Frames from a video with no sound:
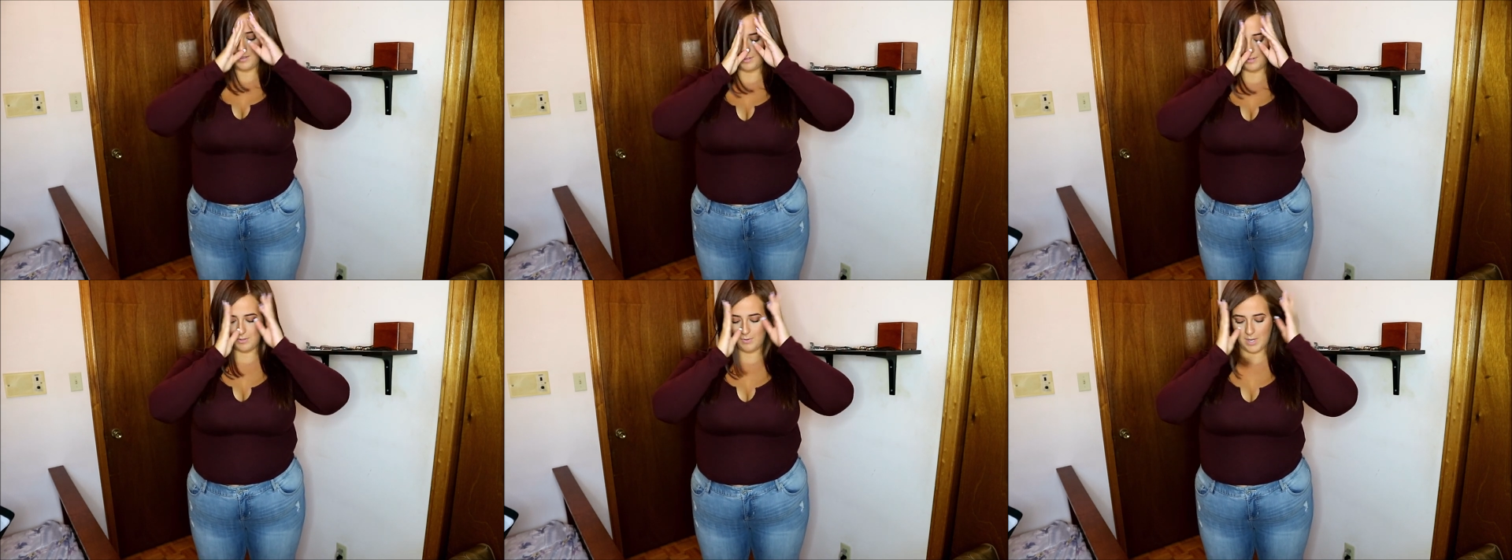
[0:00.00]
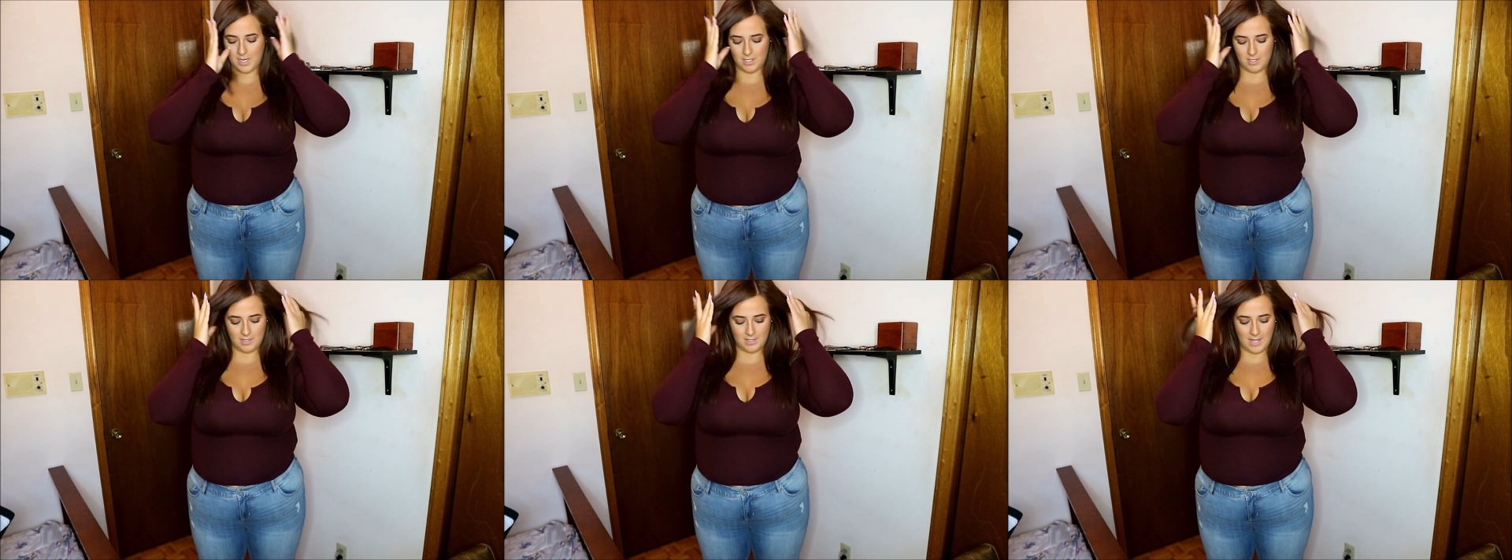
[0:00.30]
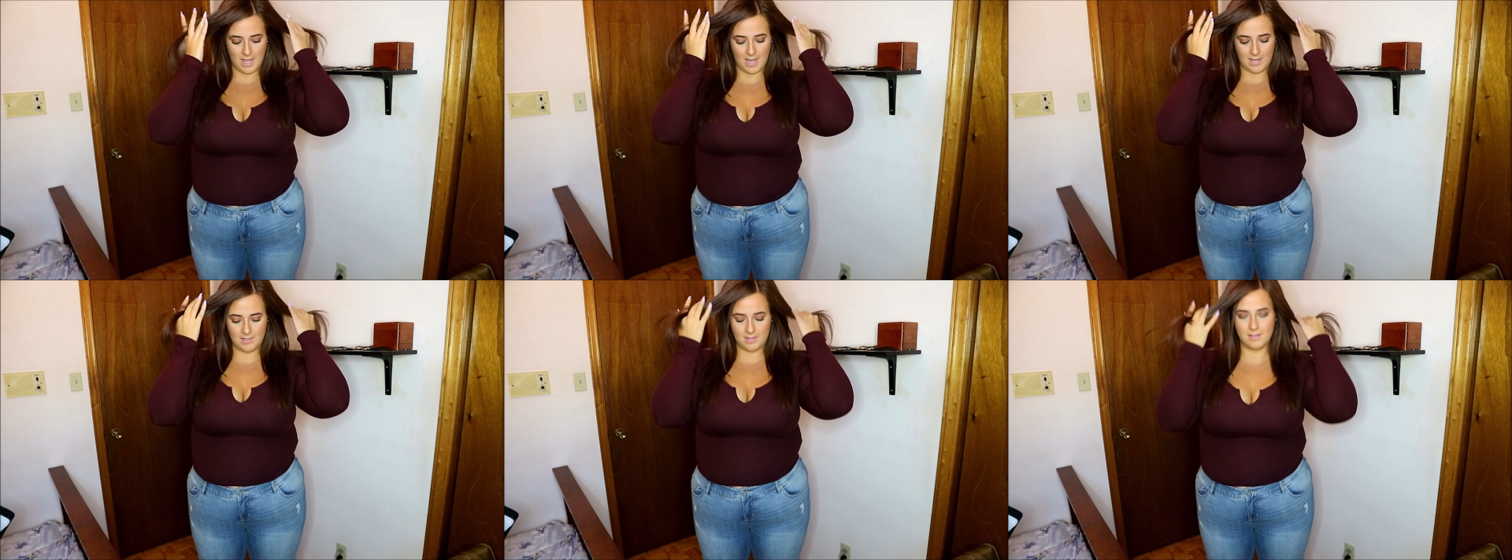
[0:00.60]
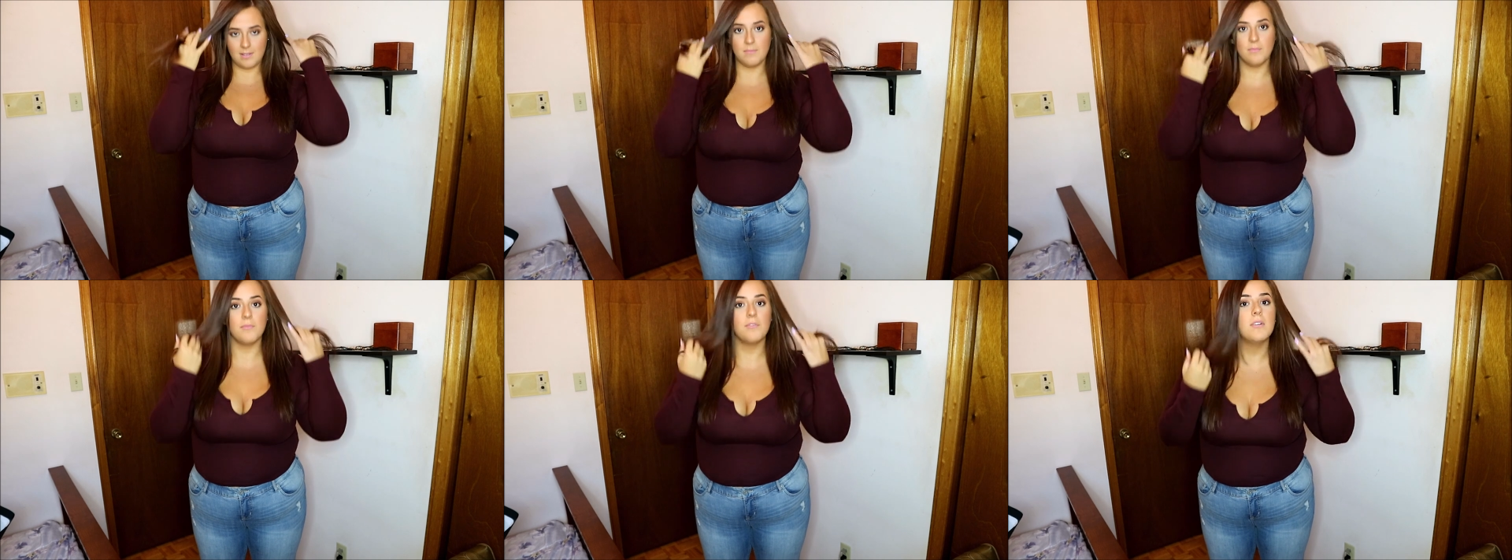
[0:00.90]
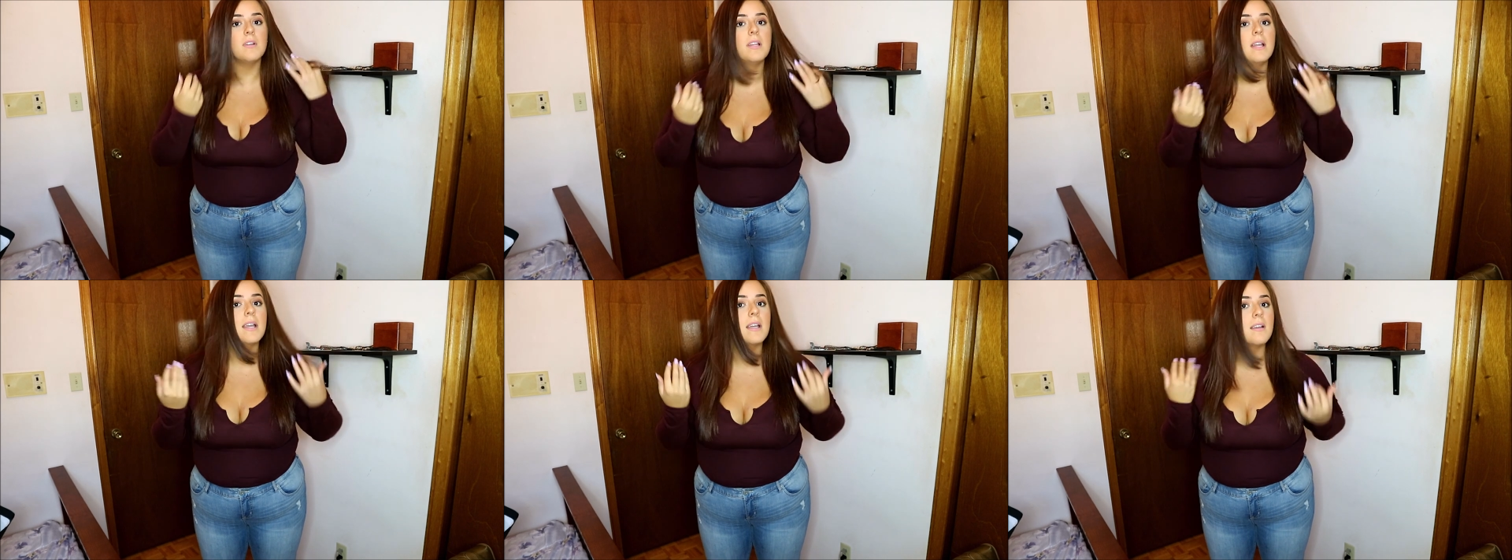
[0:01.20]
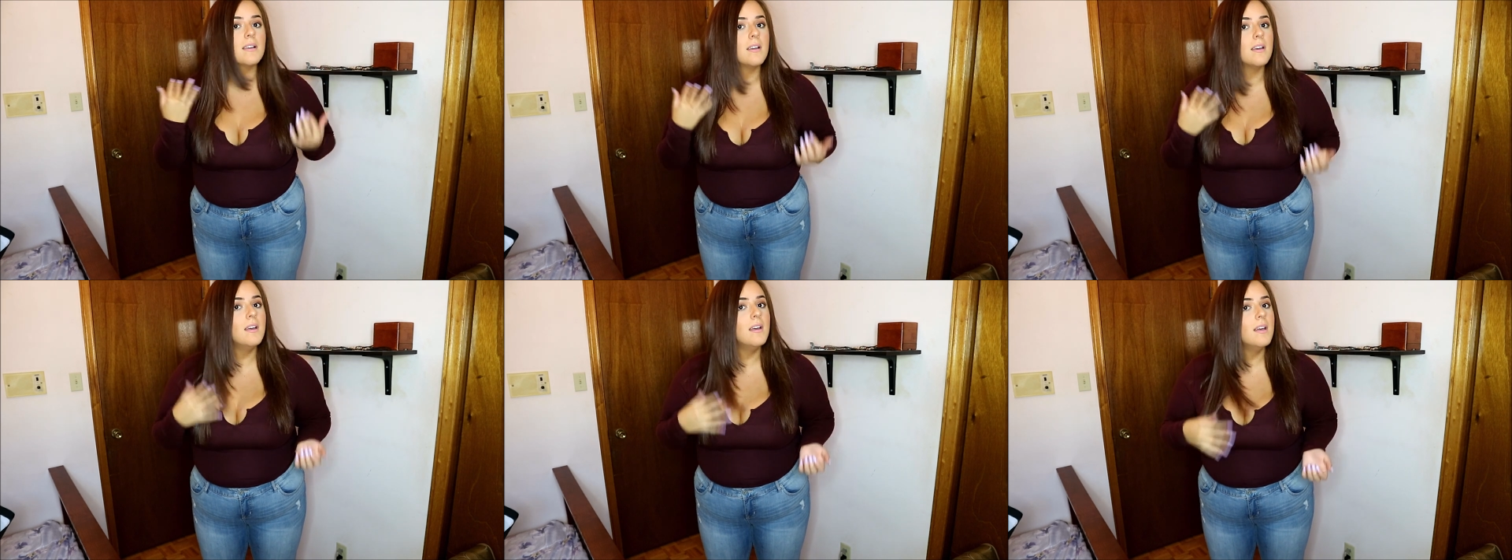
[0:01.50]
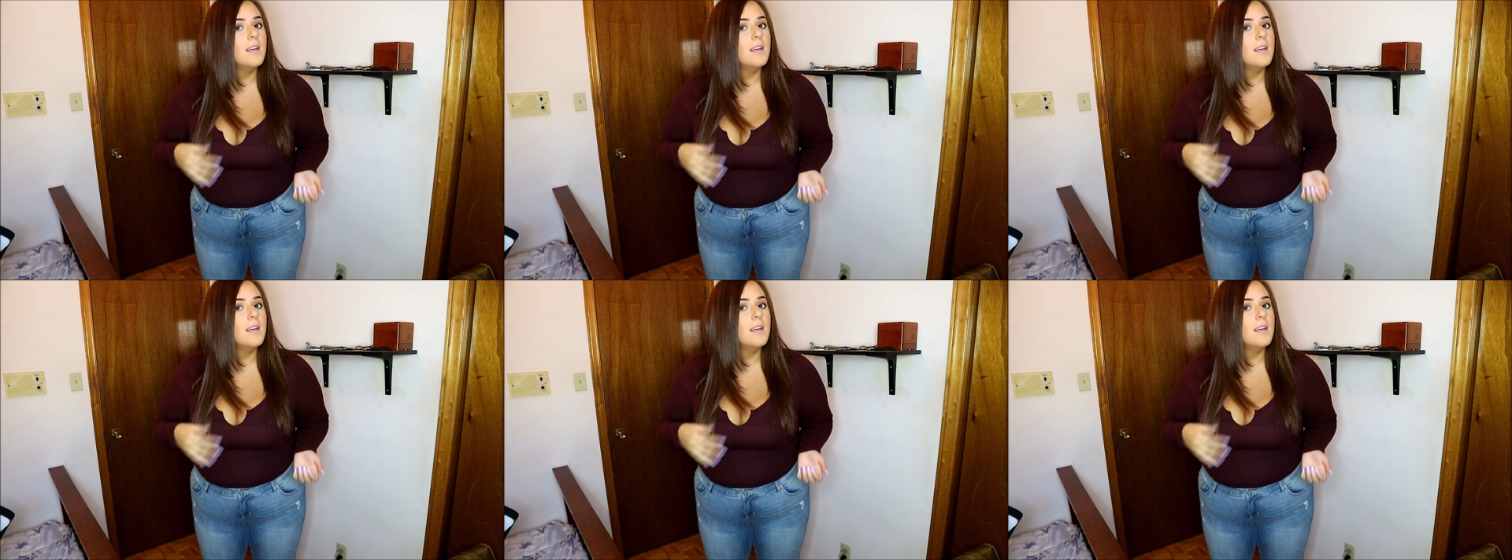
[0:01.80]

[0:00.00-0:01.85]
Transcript: so I just asked them for like